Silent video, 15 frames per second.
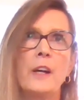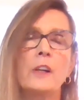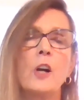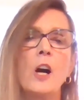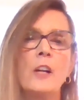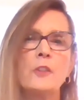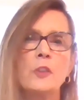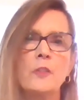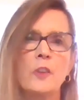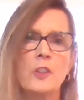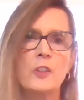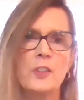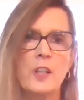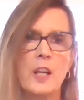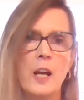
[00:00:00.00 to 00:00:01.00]

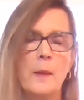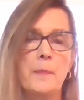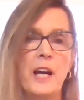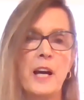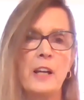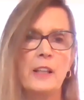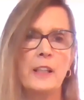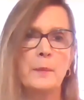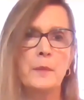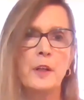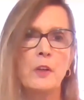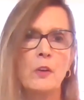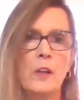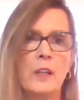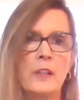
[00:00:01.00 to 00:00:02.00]
controversy about
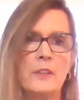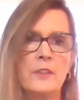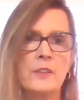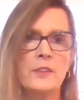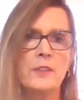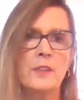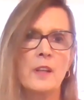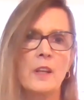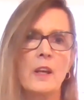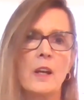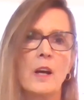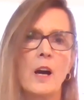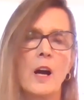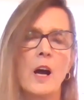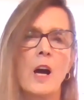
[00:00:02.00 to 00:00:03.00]
immigrants,
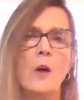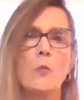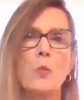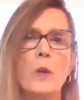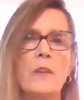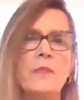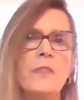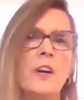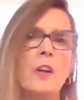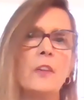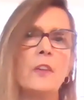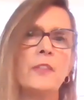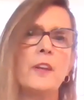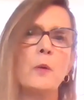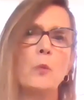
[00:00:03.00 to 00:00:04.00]
we
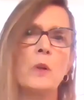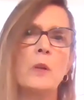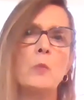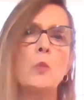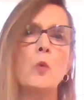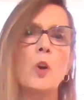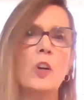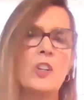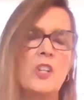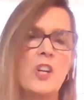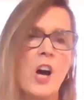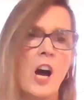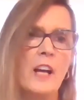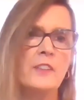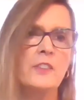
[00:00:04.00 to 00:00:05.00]
felt that we were
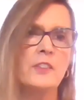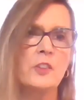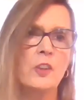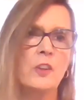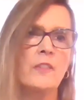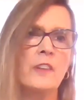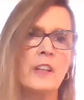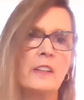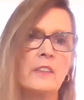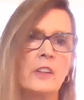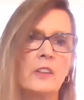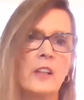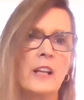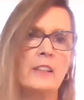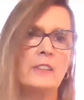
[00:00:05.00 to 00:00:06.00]
not serving the
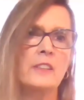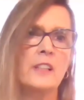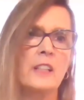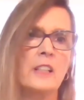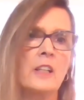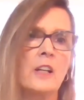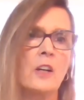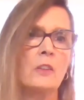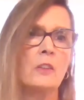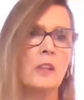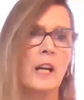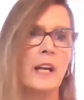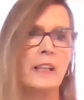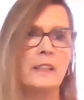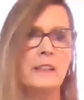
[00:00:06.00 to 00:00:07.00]
Latino,
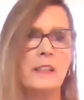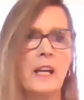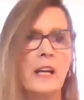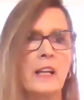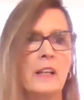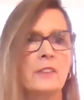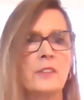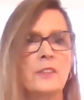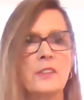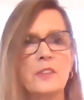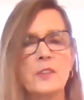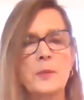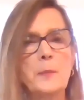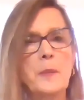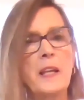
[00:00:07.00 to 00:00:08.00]
Latinx,
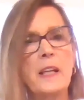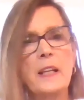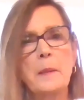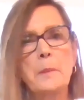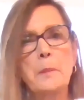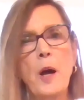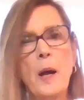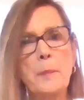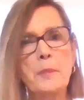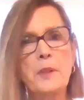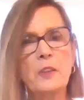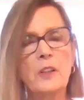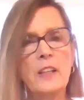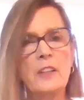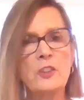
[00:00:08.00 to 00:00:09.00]
Hispanic
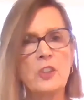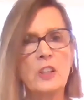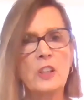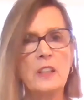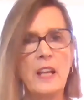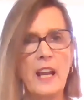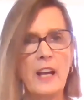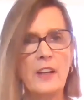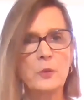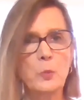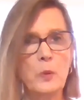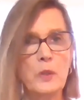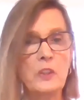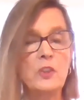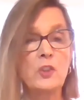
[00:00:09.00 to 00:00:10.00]
population as
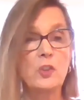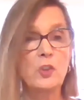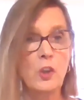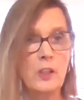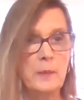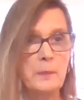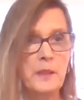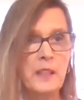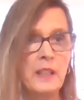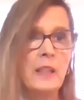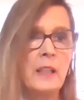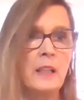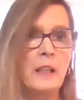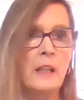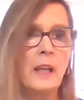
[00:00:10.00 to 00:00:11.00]
we should
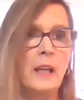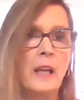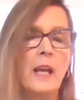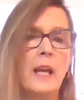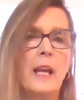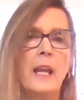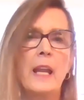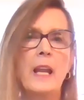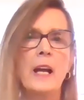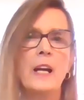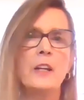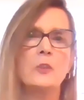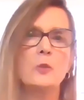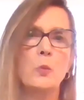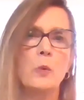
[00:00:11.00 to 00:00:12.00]
be.
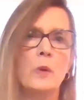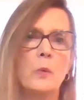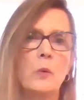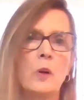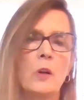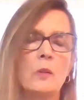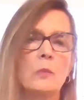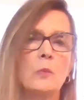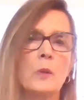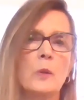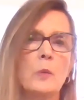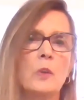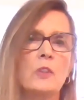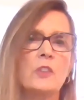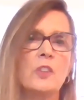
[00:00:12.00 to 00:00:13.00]
And we
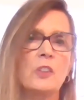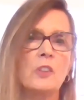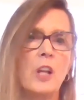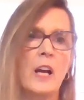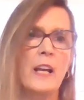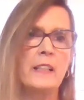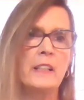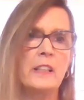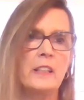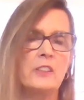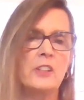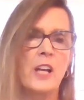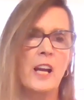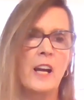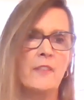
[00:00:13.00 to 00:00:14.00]
were delighted
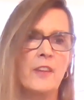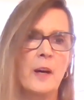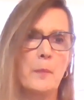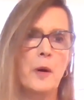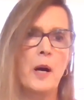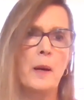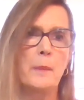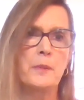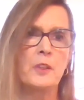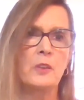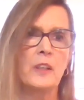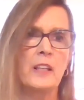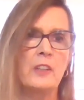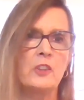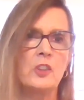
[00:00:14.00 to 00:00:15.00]
to have that
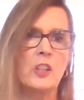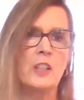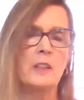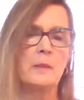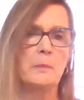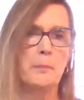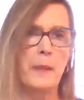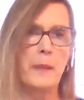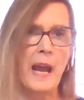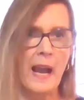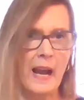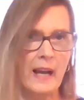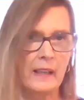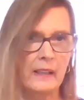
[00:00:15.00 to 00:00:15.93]
population back.